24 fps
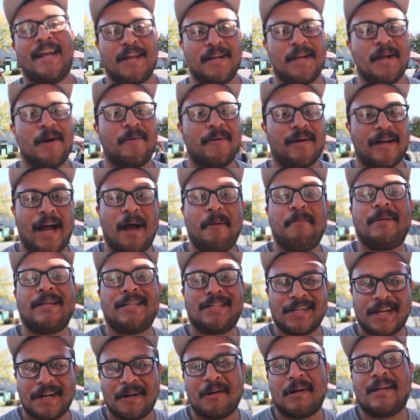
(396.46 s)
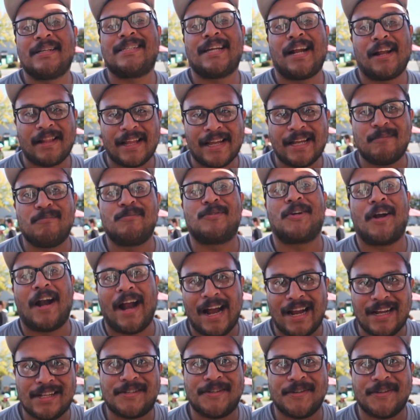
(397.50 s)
And you know what? I'll be generous. I'll let him try it